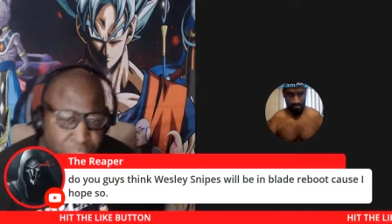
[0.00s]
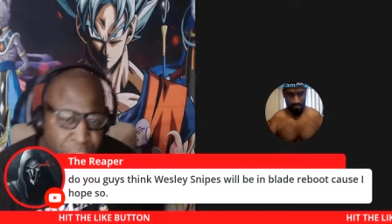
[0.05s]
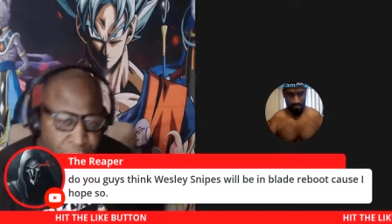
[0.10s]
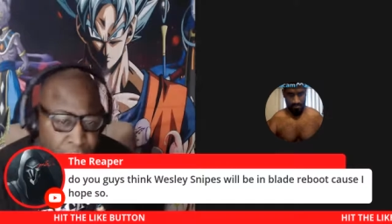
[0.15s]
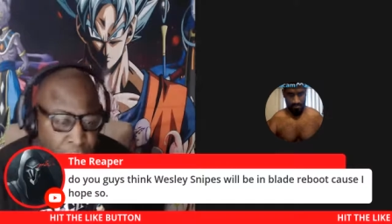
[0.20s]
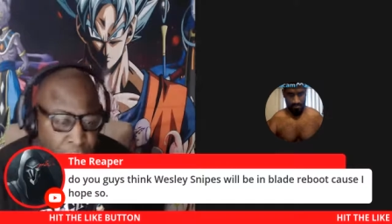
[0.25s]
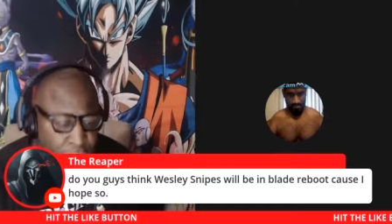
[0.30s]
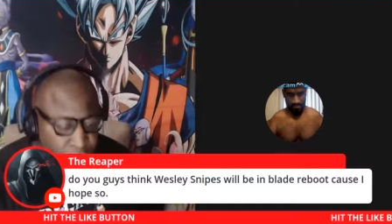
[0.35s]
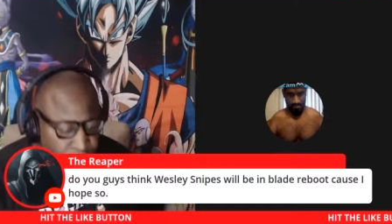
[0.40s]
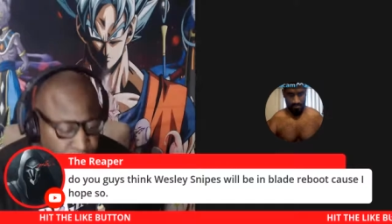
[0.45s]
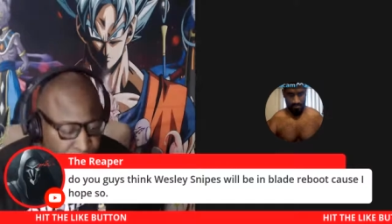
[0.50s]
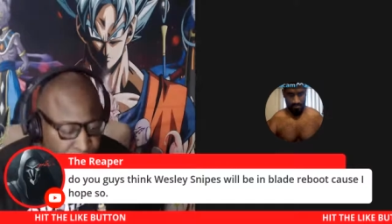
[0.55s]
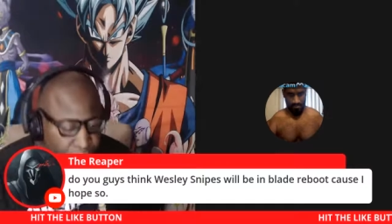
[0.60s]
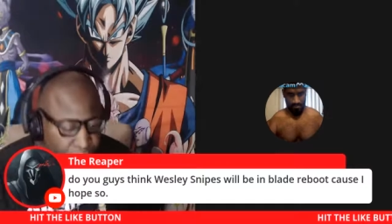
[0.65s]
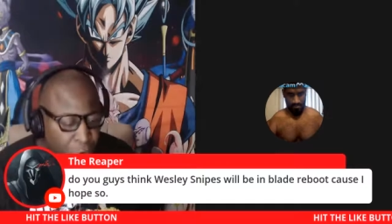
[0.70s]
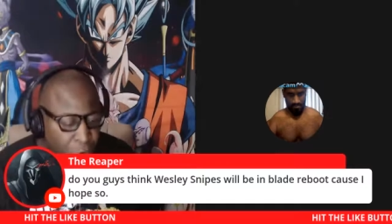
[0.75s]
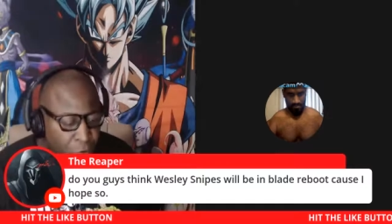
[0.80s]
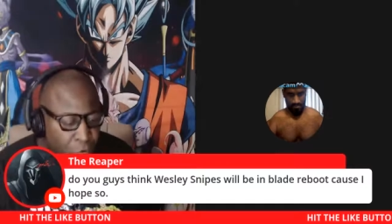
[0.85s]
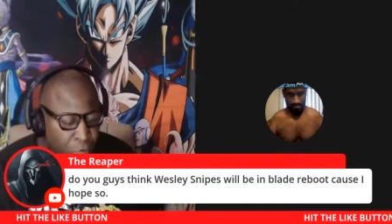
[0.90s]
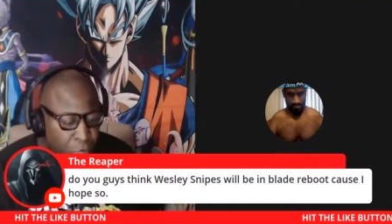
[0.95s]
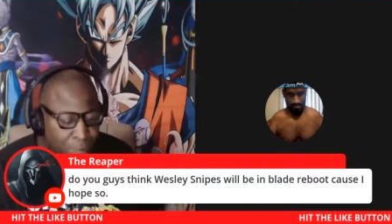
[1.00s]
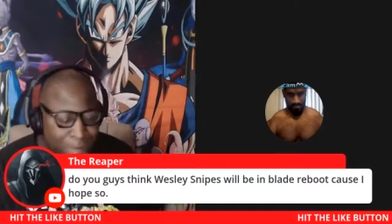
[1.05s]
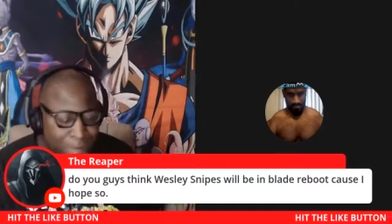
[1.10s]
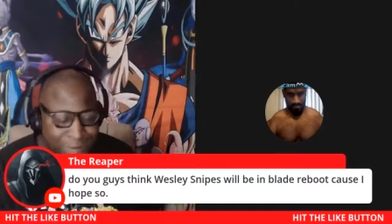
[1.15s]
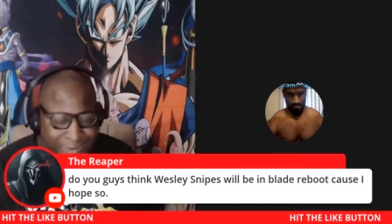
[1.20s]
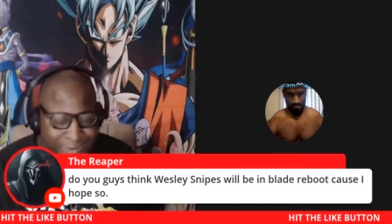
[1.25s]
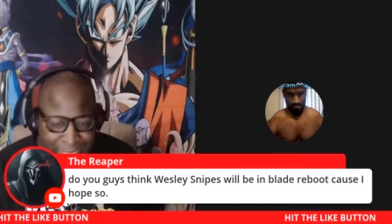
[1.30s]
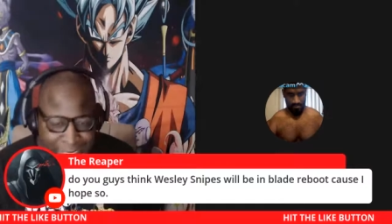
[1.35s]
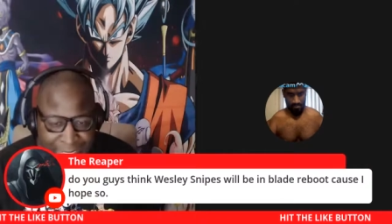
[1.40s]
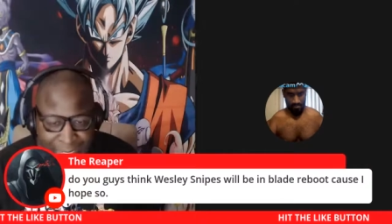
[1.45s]
Tomorrow,
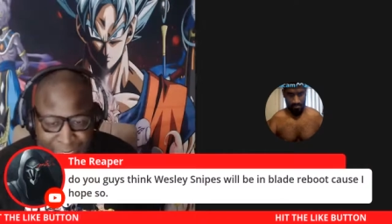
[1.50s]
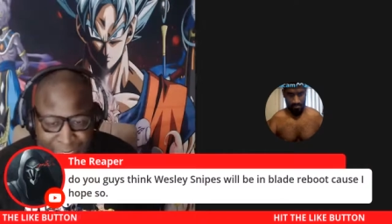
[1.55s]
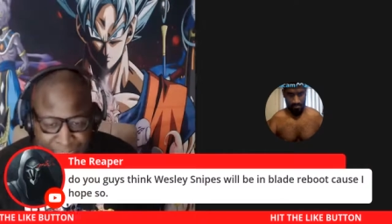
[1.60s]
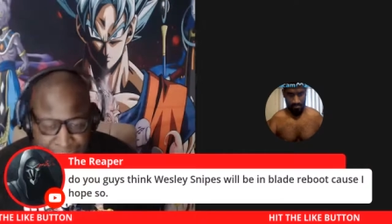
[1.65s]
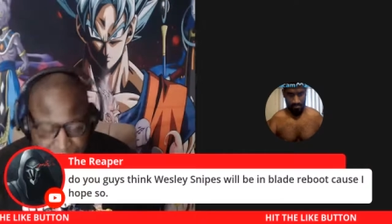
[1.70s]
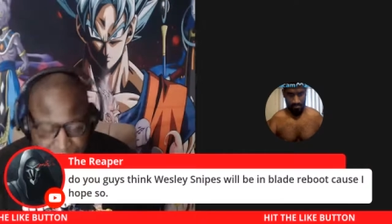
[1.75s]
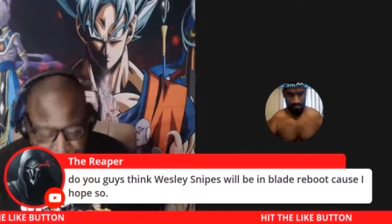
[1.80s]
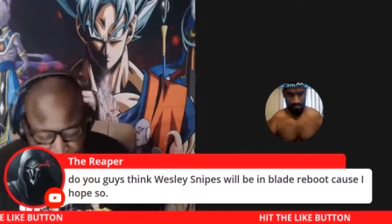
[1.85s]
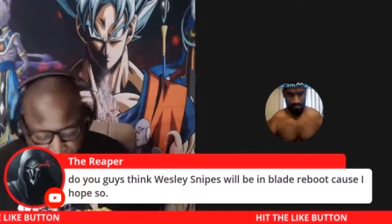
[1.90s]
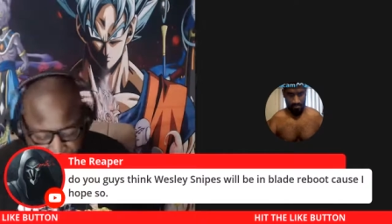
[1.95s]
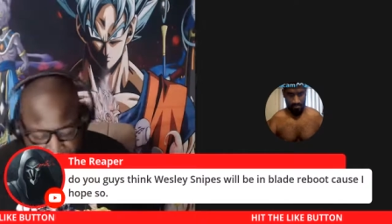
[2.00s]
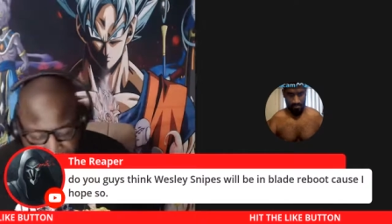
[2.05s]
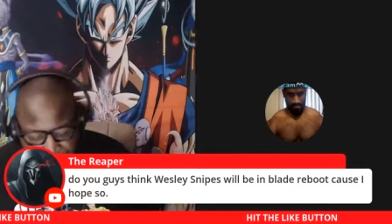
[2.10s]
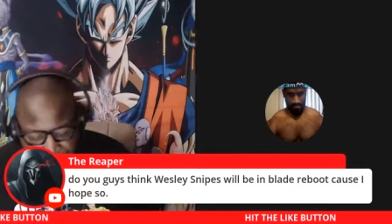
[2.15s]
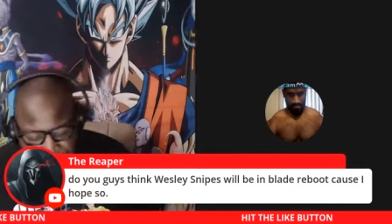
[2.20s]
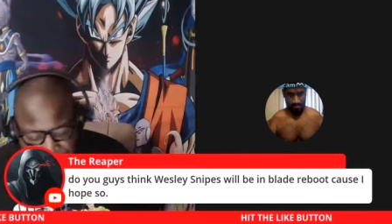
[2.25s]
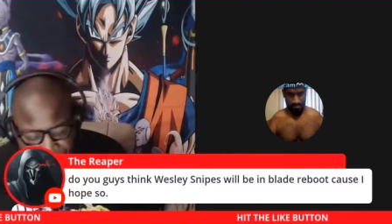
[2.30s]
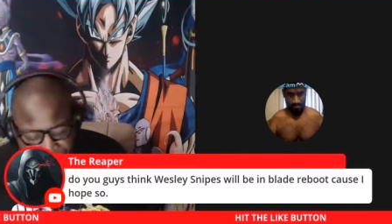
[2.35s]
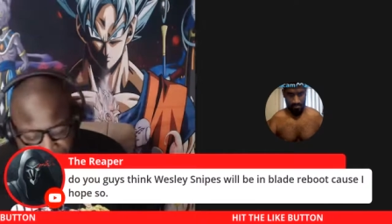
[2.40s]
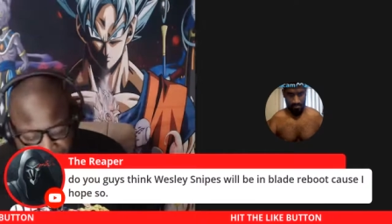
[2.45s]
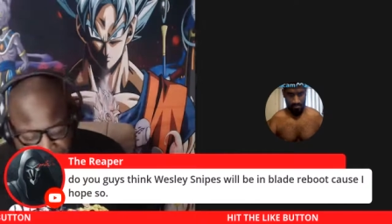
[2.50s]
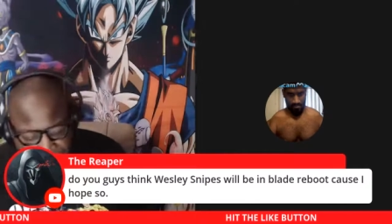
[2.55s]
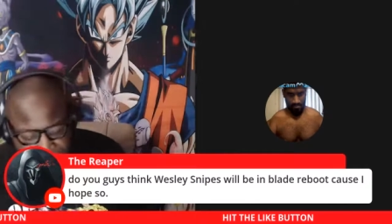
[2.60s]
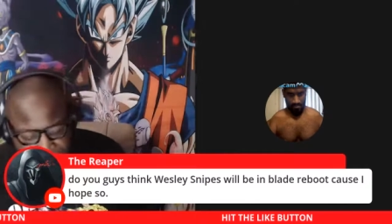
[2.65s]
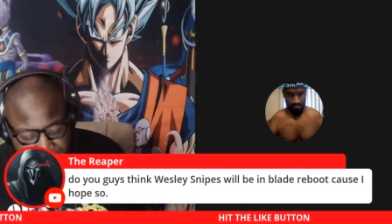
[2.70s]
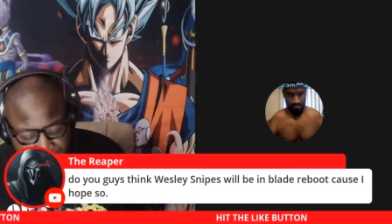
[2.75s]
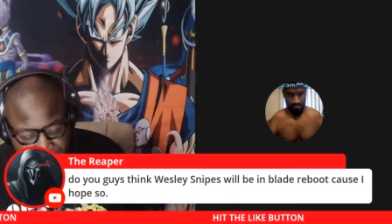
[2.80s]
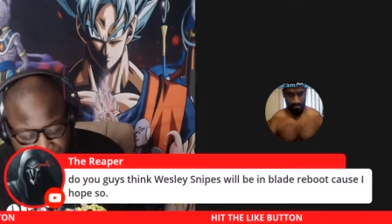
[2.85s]
please come if you can.